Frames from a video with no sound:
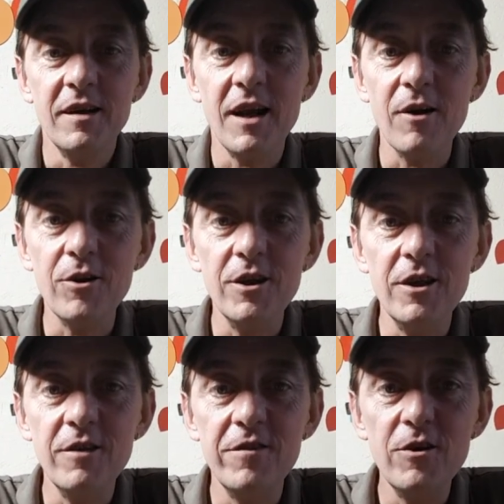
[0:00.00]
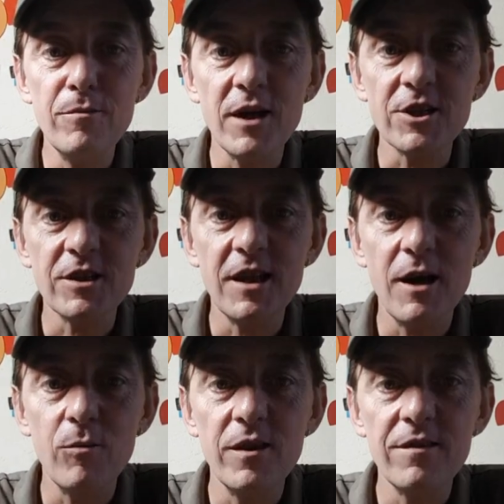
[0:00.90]
Now if you imagine
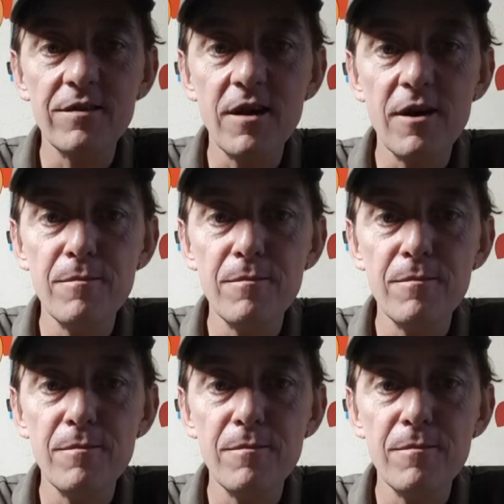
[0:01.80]
that with